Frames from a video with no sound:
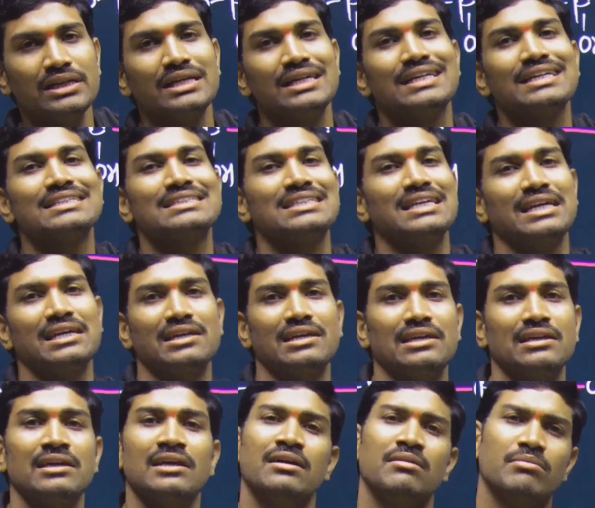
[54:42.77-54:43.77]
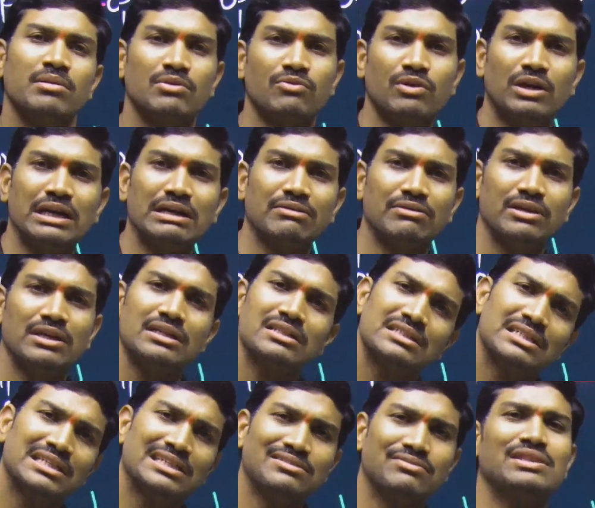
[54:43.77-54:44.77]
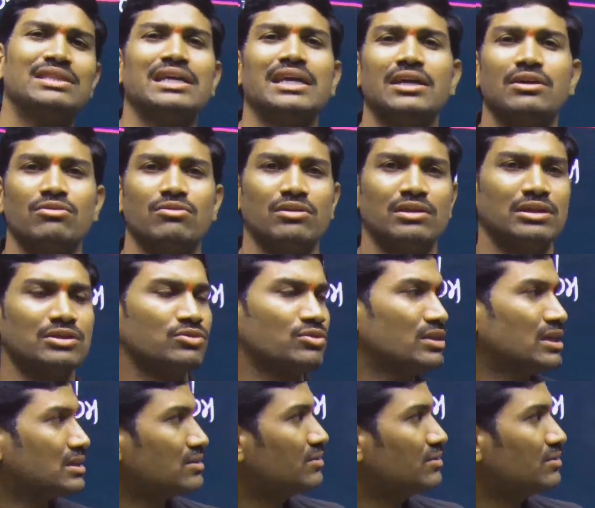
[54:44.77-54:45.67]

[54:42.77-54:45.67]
it is N9. But whatever it is with N only. So that's